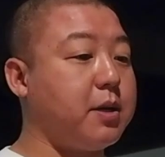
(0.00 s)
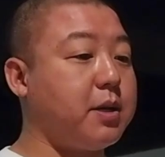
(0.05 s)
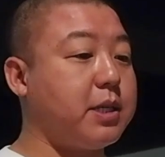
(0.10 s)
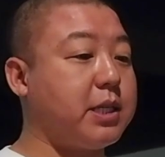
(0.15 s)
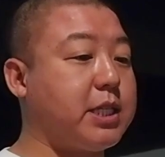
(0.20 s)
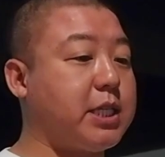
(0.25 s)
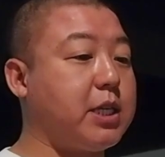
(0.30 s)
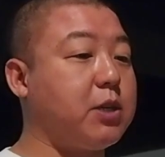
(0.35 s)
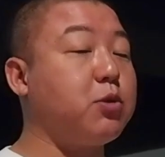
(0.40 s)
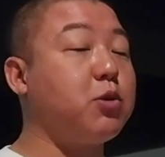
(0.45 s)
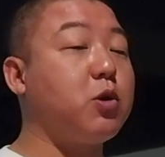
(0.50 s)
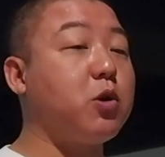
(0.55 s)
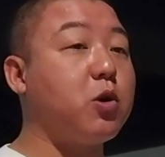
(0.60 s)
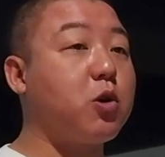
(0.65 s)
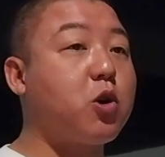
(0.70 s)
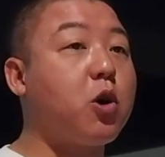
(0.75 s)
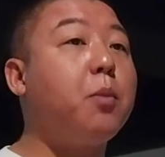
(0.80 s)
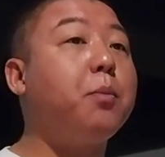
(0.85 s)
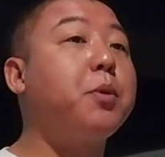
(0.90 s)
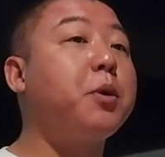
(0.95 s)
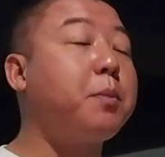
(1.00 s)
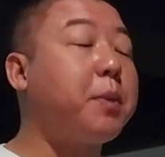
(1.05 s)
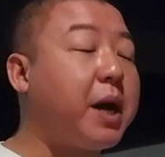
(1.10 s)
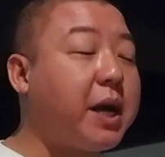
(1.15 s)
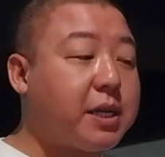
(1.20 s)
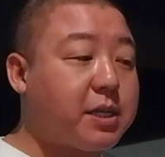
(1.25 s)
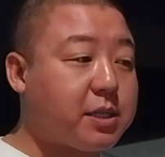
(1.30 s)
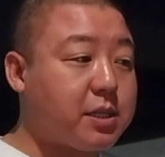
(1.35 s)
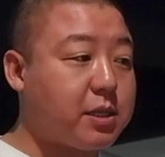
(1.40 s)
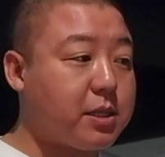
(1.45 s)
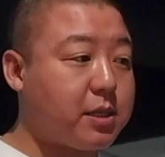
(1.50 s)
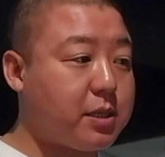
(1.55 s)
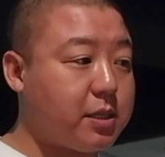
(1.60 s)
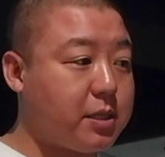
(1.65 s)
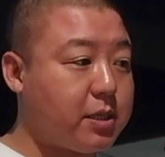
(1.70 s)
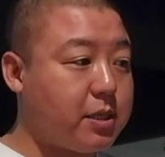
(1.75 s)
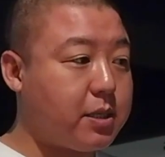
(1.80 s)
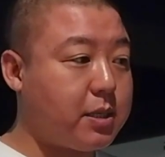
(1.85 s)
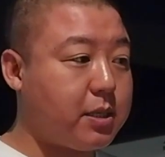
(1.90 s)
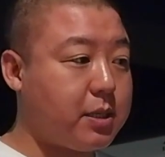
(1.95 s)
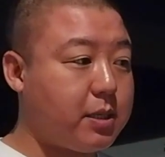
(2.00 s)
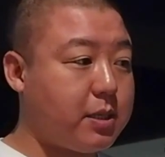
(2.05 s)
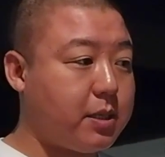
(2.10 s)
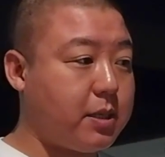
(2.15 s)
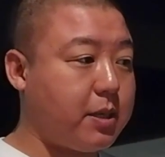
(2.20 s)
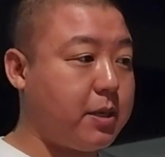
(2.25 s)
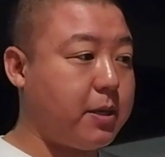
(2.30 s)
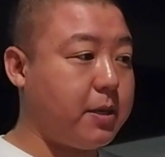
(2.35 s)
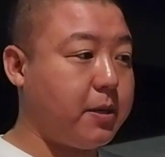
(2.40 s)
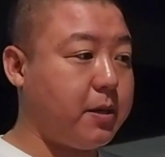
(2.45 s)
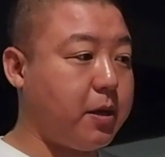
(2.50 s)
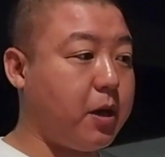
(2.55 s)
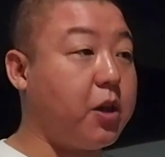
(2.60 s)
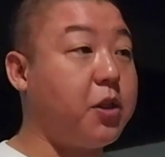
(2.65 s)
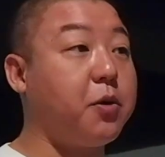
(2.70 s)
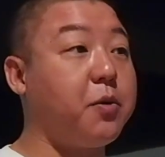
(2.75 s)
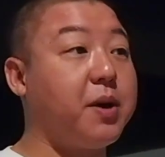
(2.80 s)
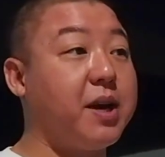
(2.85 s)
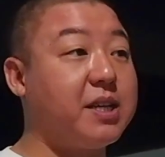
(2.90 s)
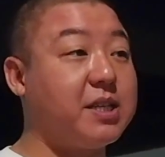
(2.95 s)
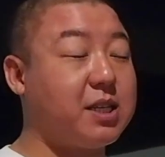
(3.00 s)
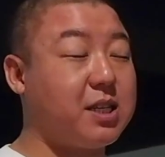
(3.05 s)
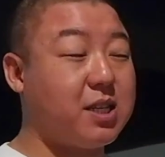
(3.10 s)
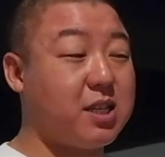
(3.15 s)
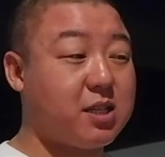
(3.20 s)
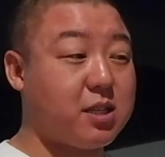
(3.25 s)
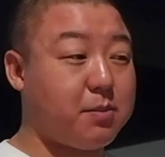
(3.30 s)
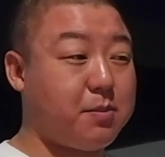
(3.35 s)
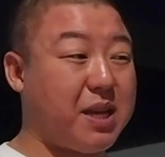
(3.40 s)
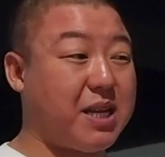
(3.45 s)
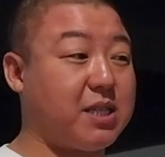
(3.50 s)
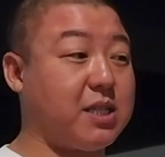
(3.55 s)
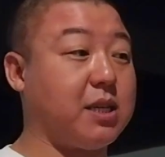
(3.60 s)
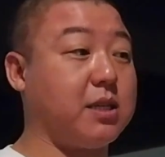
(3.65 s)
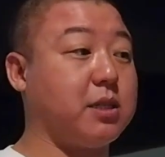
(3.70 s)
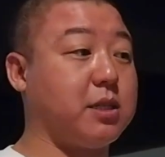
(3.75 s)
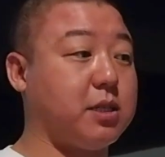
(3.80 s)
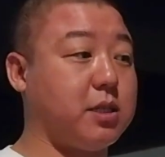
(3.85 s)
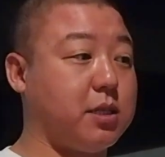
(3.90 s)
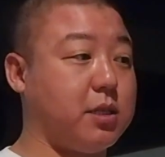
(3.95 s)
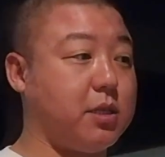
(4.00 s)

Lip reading: zero compromise. Otherwise, it doesn't make sense.